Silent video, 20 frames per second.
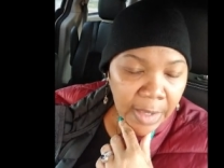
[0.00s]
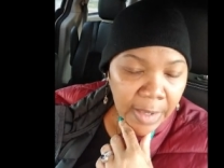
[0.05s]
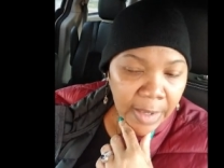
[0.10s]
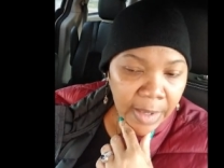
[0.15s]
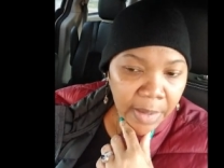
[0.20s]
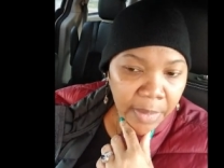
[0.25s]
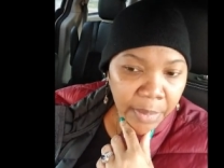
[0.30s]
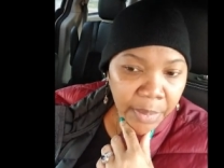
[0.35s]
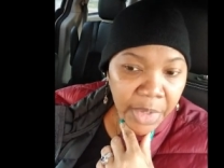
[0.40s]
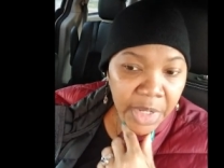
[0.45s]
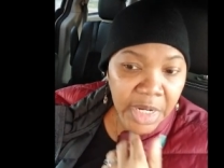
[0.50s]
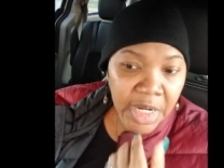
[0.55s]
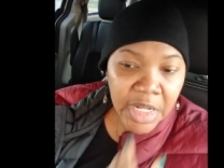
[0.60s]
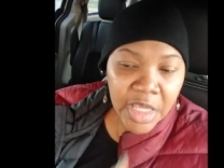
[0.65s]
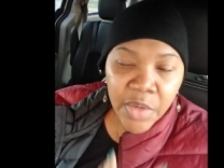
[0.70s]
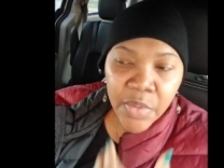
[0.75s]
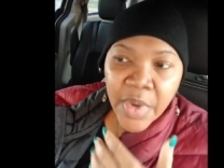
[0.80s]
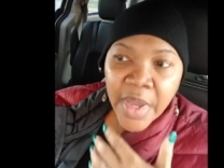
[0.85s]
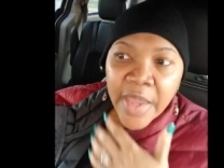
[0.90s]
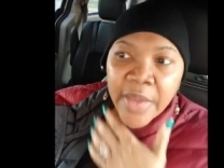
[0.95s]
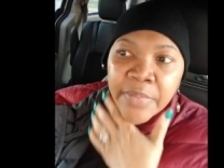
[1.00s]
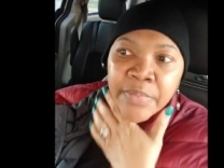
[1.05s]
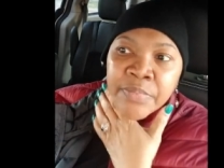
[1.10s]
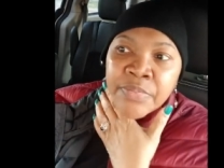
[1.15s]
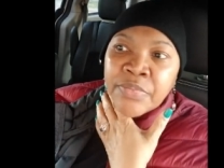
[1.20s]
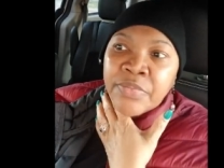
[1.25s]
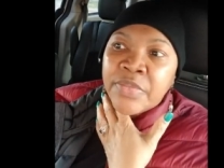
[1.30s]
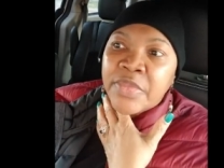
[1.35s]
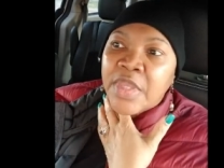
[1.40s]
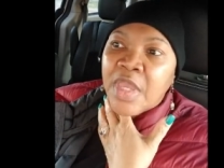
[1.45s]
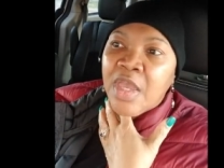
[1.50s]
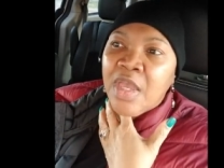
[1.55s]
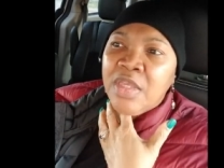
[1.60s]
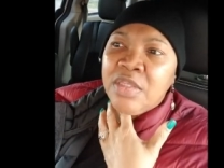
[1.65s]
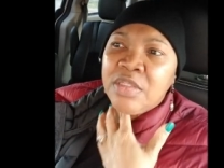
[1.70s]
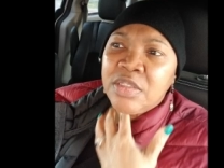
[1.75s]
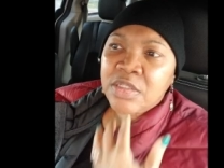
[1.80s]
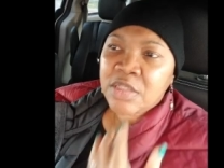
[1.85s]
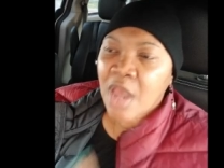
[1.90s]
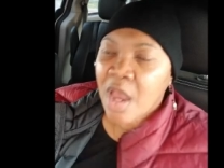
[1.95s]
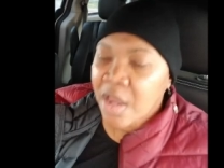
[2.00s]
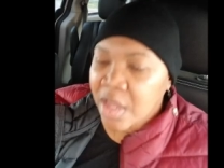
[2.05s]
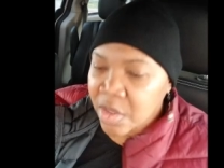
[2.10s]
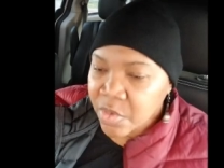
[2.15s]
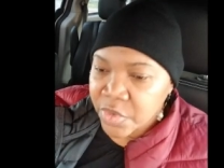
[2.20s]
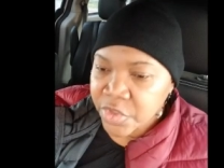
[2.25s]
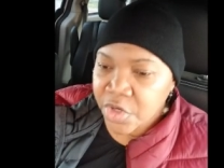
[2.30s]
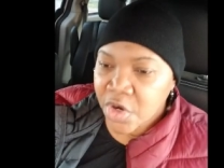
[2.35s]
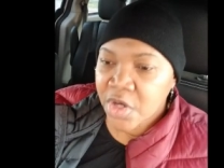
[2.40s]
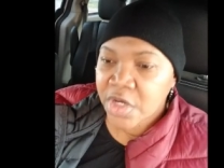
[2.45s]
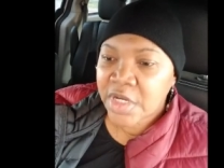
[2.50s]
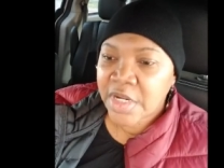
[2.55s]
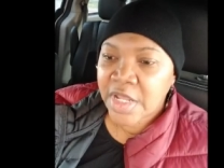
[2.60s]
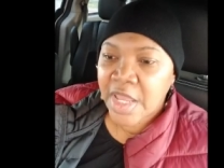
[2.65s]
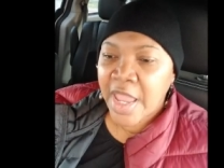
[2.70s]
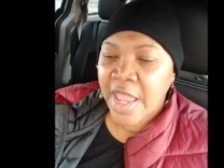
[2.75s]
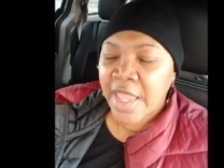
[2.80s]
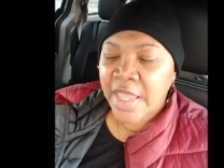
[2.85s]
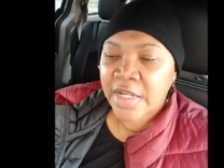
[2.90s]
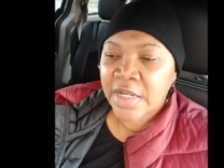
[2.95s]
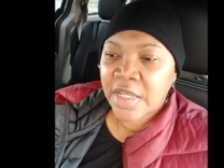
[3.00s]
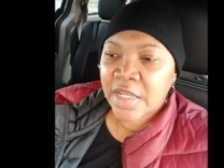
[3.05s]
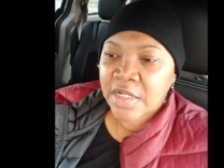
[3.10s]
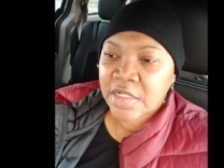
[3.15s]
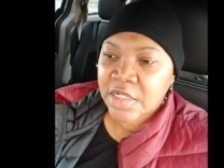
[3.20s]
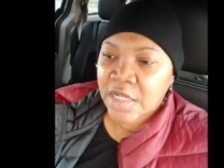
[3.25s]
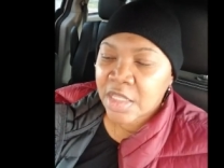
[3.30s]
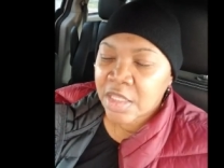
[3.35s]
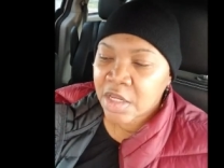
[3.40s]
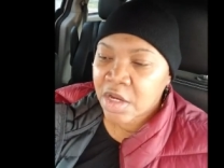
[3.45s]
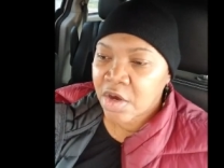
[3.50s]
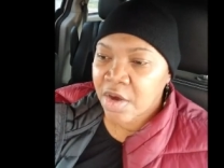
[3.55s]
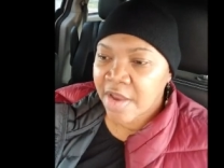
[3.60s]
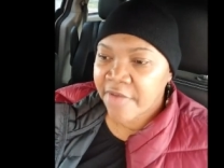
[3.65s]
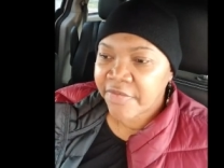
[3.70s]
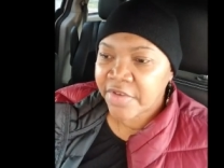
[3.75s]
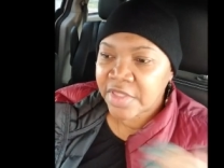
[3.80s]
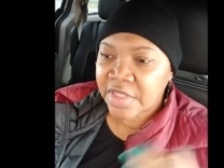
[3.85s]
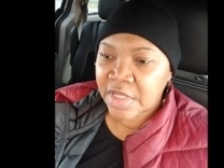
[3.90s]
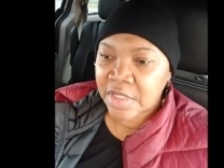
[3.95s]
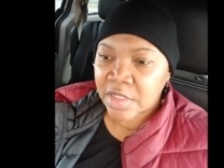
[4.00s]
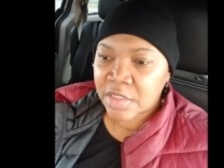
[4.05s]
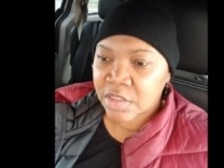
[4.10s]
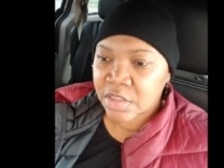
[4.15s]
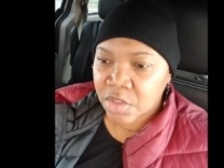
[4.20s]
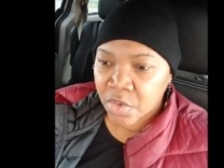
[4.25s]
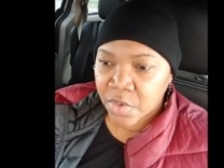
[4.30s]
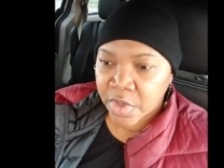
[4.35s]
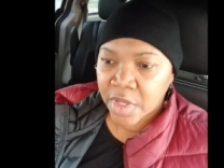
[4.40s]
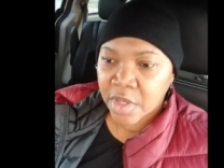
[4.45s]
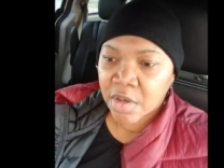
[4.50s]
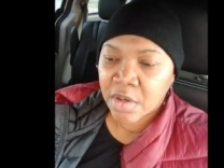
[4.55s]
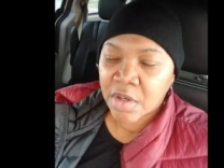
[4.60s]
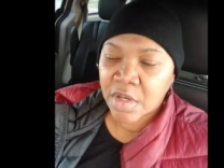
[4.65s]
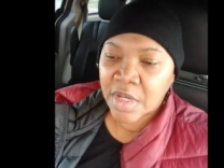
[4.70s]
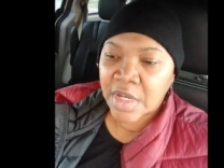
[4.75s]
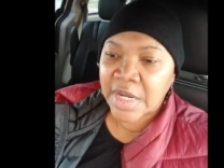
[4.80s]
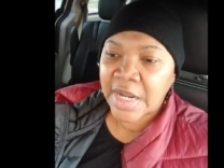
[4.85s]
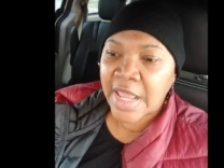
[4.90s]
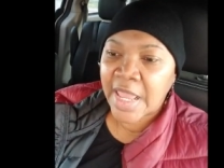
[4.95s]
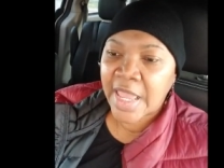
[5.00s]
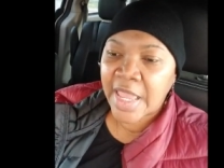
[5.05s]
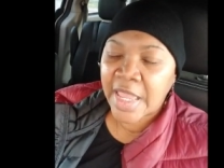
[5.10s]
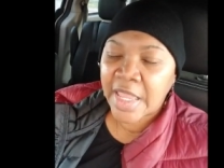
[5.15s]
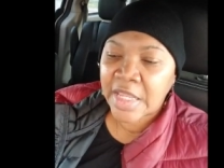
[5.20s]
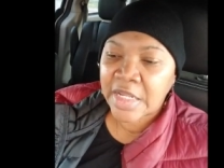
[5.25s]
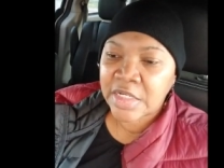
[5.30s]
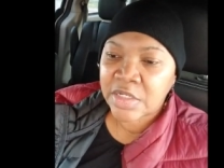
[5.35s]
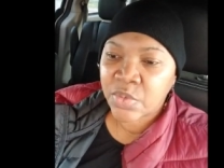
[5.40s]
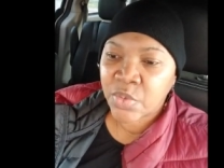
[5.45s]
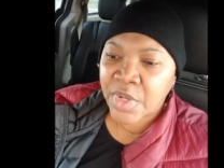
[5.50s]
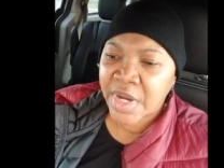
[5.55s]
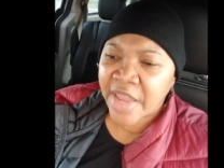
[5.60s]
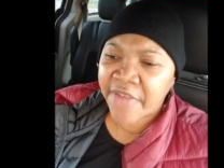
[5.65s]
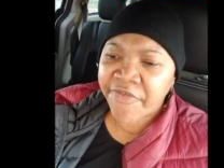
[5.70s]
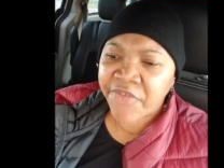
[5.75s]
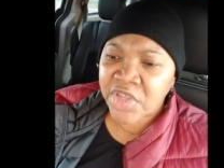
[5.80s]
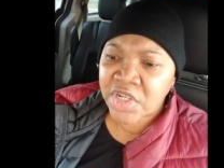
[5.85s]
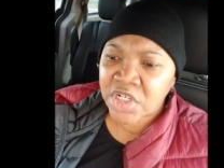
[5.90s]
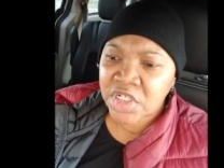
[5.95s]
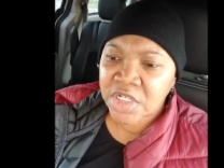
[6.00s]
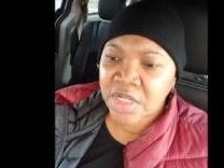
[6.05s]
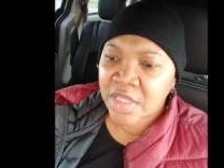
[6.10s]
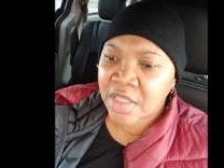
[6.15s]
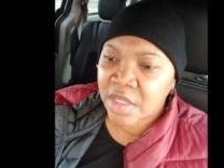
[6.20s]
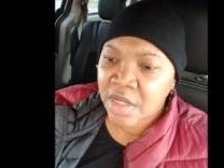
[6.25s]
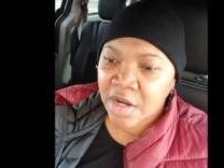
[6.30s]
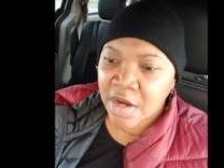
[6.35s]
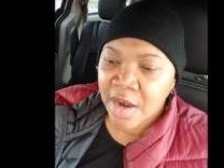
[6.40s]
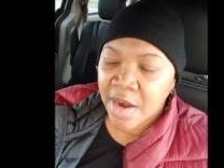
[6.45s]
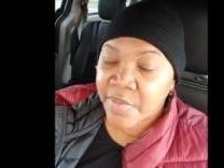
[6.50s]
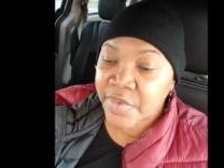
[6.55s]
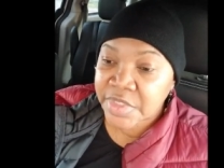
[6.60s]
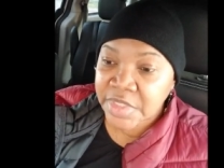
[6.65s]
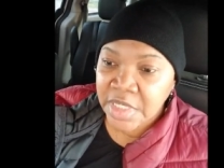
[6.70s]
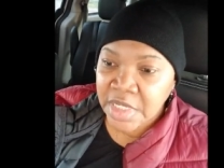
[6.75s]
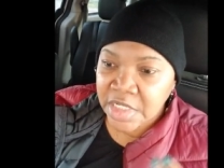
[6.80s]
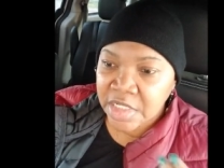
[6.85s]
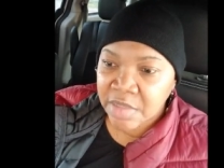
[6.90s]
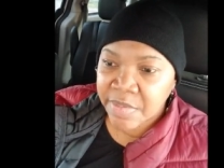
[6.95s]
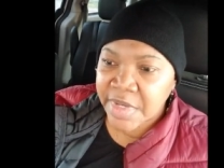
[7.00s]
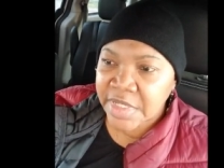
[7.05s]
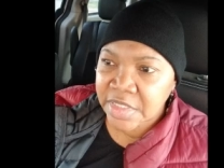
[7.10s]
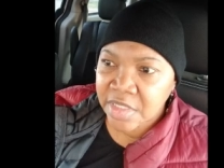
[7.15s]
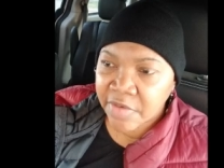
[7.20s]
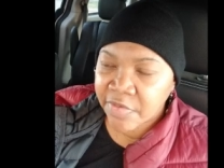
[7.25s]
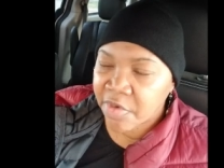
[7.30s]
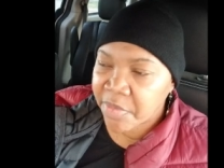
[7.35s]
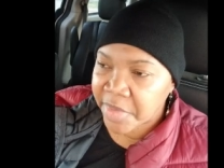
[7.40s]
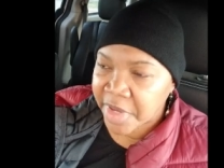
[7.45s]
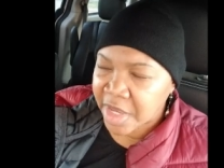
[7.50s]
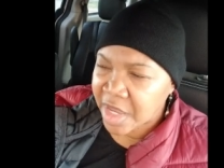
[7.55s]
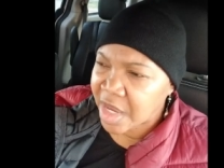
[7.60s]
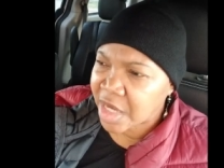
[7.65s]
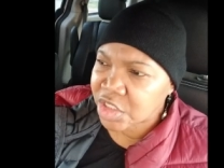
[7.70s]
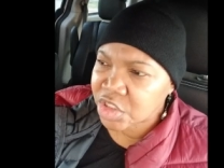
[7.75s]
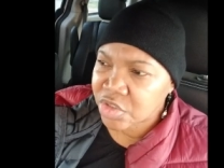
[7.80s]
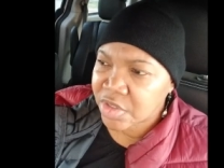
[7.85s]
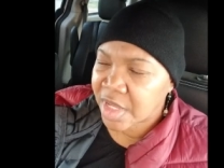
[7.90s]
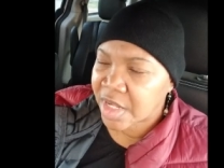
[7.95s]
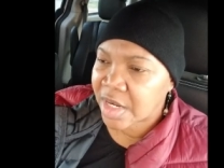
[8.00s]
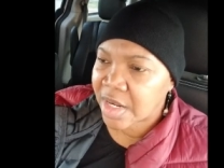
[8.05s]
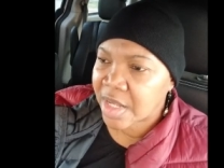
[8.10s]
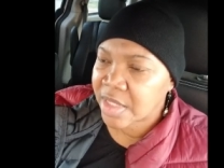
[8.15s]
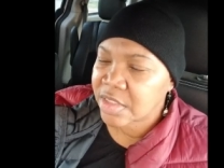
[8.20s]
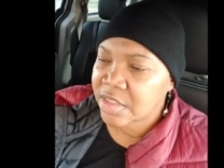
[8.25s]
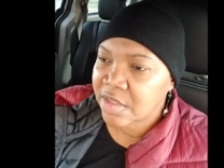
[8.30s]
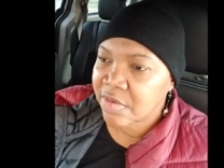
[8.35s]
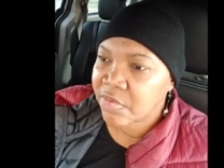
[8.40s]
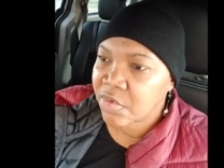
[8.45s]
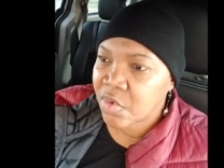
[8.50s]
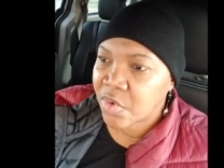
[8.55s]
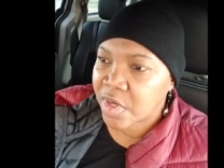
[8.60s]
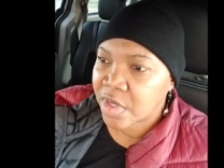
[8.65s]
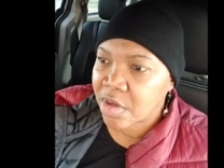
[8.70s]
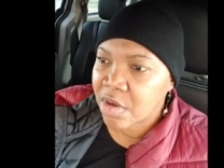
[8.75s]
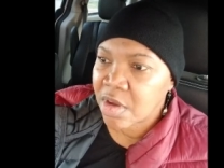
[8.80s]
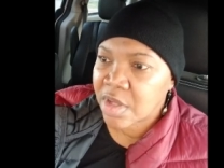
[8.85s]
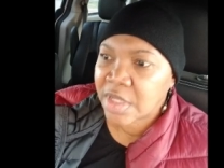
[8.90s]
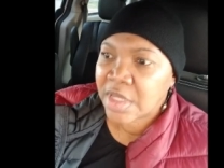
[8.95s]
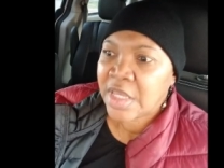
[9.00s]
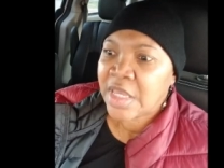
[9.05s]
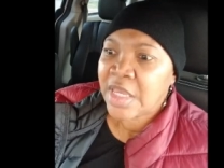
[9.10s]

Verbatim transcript: Um, but anyway, uh, talking with her today and, and telling her everything that's going on. And when I finished telling her, I was thinking to myself, oh my gosh, you got a lot of stuff going on,